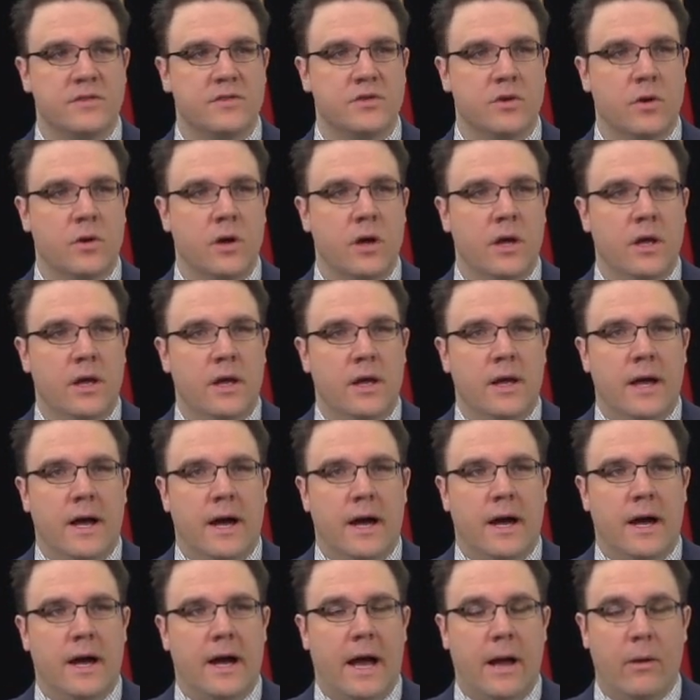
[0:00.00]
And so
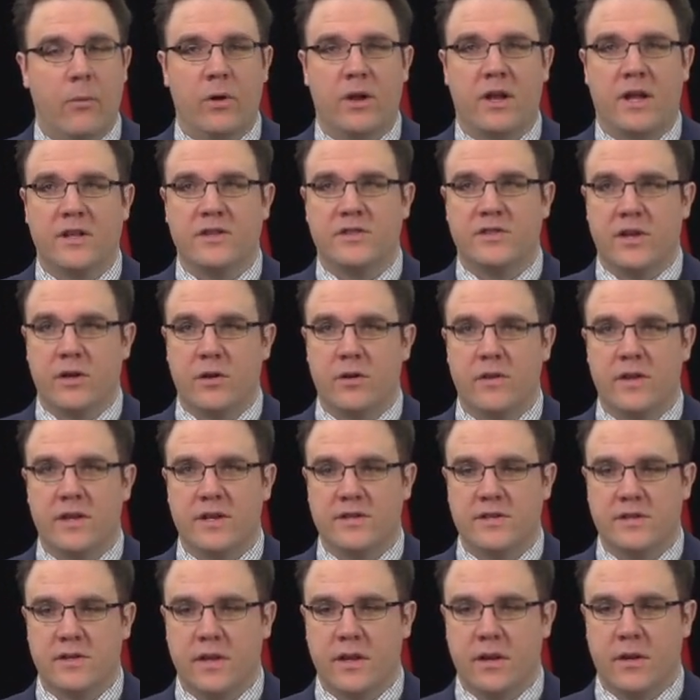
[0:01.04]
uh, I would consider
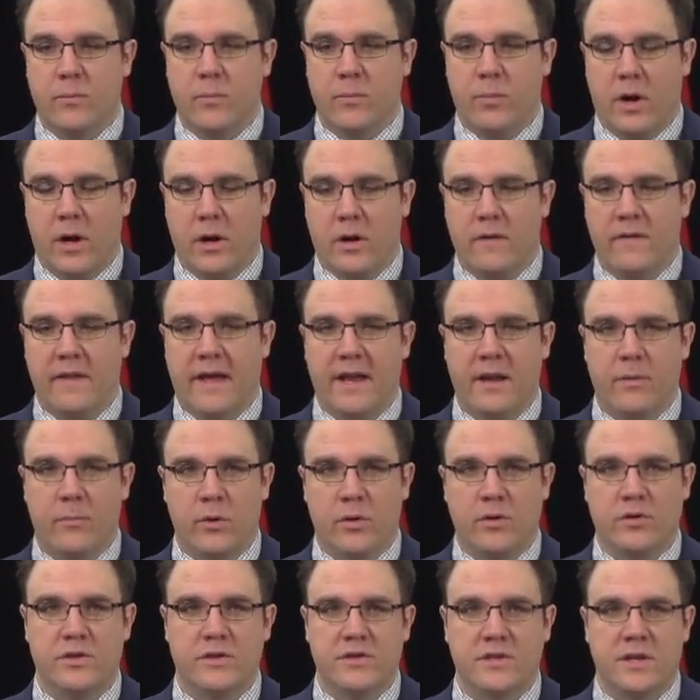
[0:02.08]
this a part of that
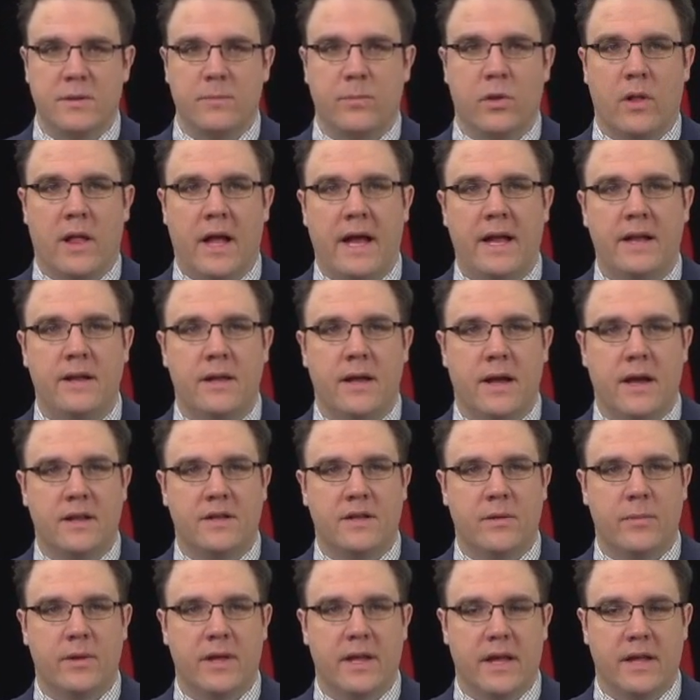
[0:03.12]
emergency plan uh,
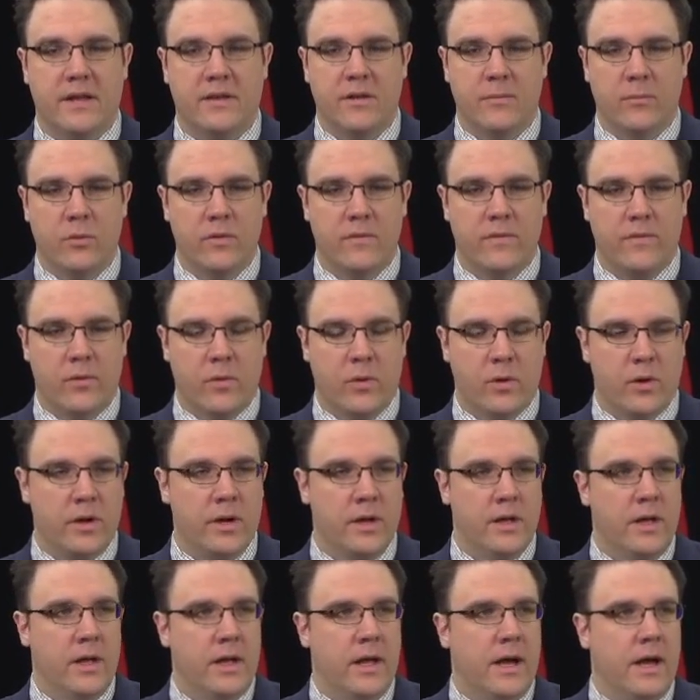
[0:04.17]
to begin to move
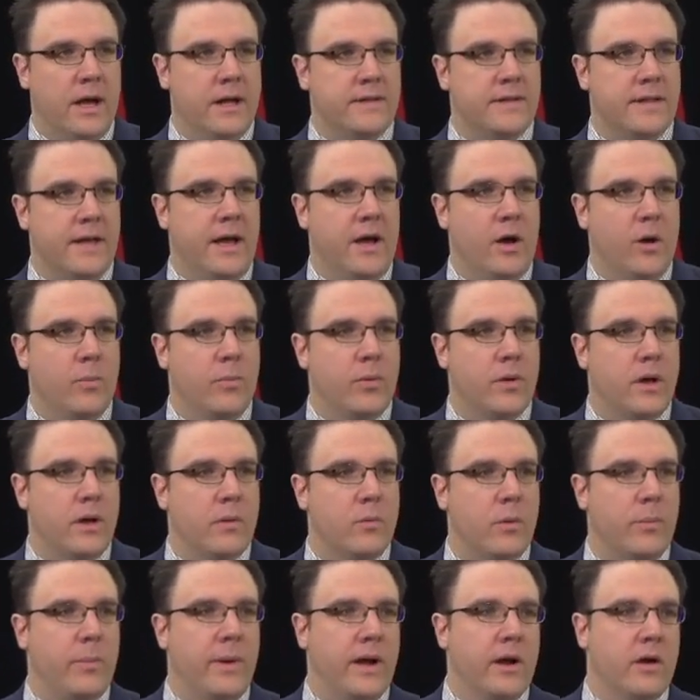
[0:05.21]
forward uh, to help
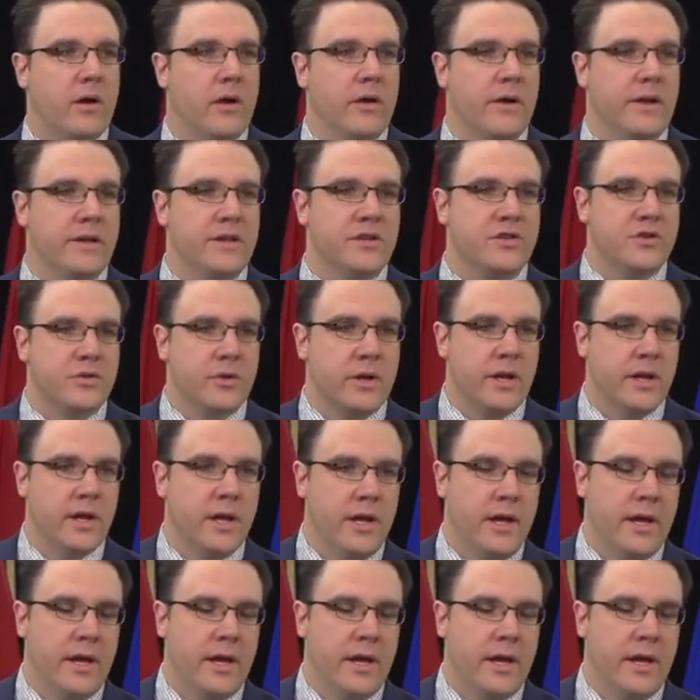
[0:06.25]
uh, repair our industry